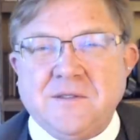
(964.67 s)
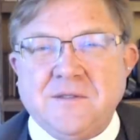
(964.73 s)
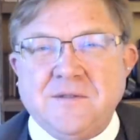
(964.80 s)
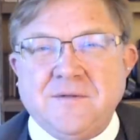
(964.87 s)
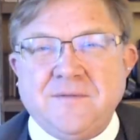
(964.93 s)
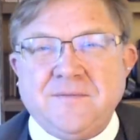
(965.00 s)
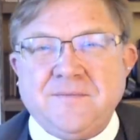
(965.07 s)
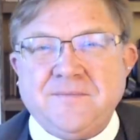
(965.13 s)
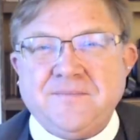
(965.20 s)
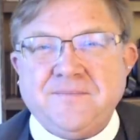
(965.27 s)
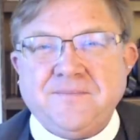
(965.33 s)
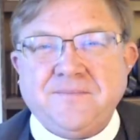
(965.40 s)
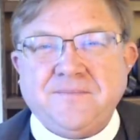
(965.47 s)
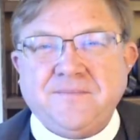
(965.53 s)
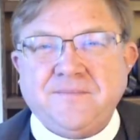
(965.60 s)

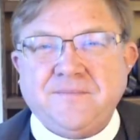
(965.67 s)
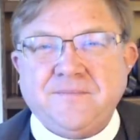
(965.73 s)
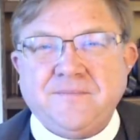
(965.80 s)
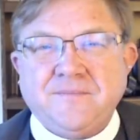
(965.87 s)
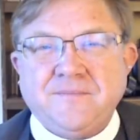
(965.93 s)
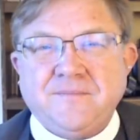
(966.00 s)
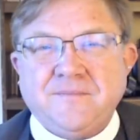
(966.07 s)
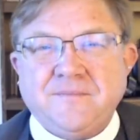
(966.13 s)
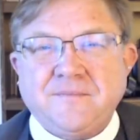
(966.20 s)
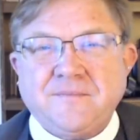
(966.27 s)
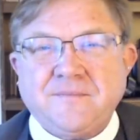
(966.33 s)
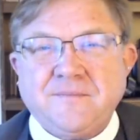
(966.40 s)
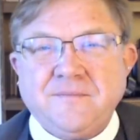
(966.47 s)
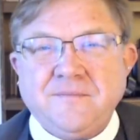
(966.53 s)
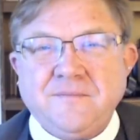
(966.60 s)

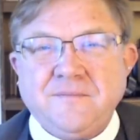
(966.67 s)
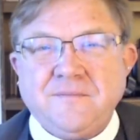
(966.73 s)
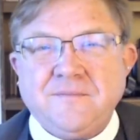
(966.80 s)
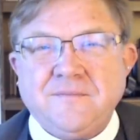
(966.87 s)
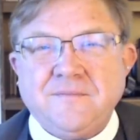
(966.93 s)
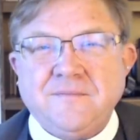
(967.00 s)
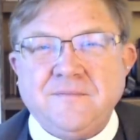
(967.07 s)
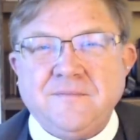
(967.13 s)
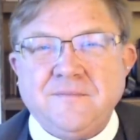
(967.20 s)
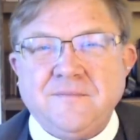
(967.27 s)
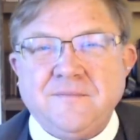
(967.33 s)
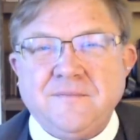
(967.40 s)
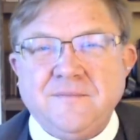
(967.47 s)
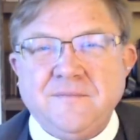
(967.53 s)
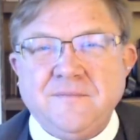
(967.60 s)

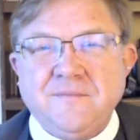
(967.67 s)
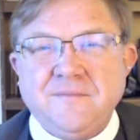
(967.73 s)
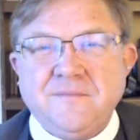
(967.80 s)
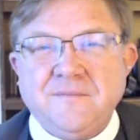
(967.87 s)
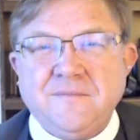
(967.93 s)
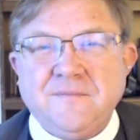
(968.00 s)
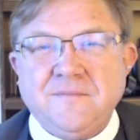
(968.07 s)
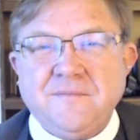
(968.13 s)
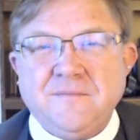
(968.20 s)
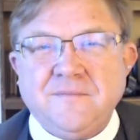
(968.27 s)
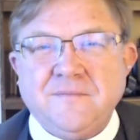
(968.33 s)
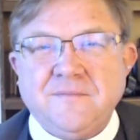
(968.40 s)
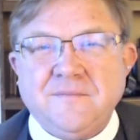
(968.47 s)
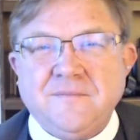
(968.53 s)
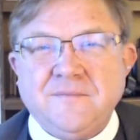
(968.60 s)

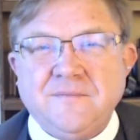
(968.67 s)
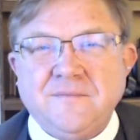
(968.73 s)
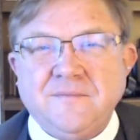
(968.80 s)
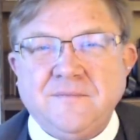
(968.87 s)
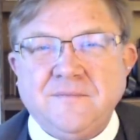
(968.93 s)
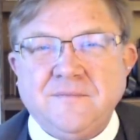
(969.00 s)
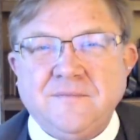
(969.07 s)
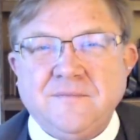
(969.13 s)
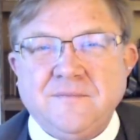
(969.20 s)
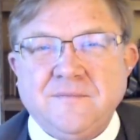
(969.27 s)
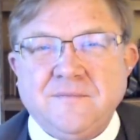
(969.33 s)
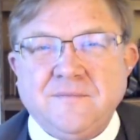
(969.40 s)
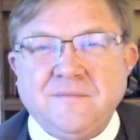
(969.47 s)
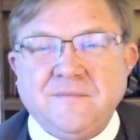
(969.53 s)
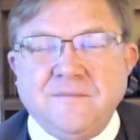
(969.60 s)

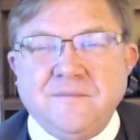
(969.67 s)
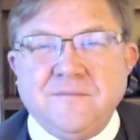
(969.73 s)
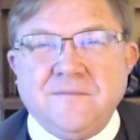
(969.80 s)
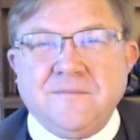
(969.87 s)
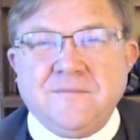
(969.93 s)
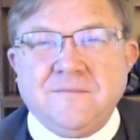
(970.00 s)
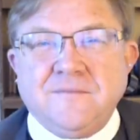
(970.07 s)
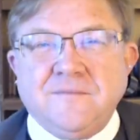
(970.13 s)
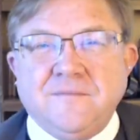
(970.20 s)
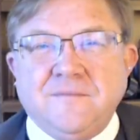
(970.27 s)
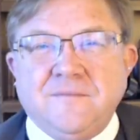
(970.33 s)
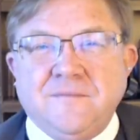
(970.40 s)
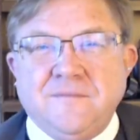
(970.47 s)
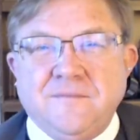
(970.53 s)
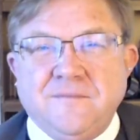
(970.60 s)

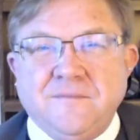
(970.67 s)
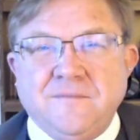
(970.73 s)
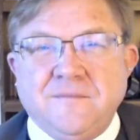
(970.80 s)
The person shown says nothing.